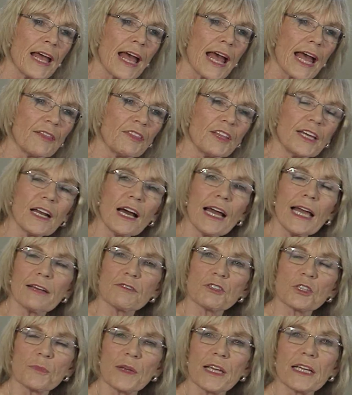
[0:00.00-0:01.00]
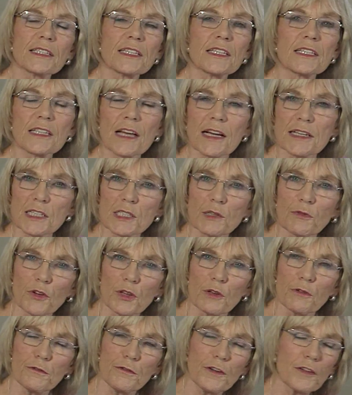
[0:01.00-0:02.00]
And then I have some exercises for
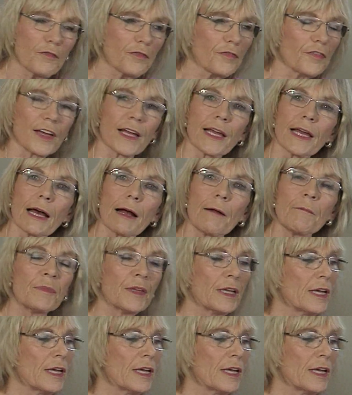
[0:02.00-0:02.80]
the 5th finger,